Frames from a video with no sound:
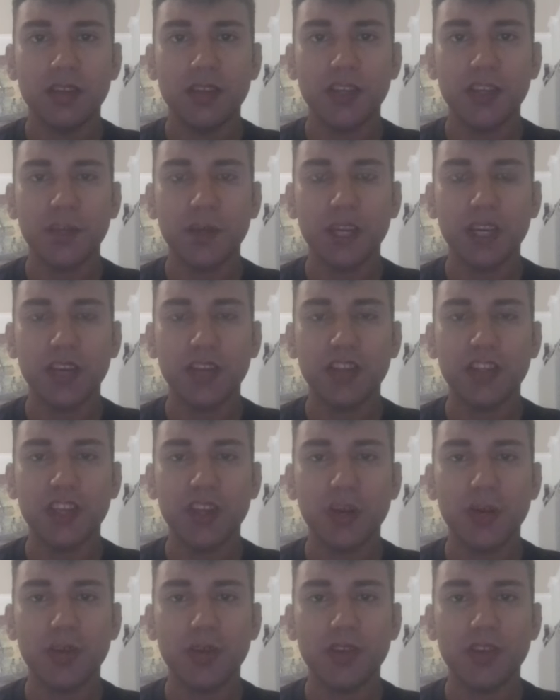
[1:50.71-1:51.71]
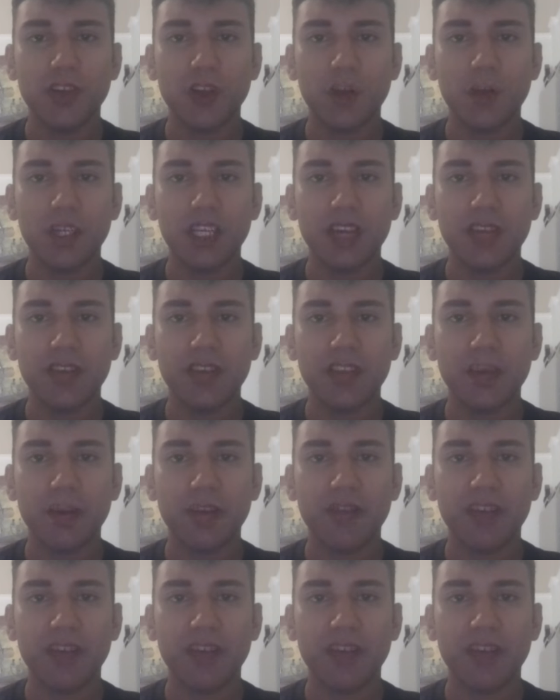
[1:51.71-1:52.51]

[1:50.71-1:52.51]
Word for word: just because you stopped giving them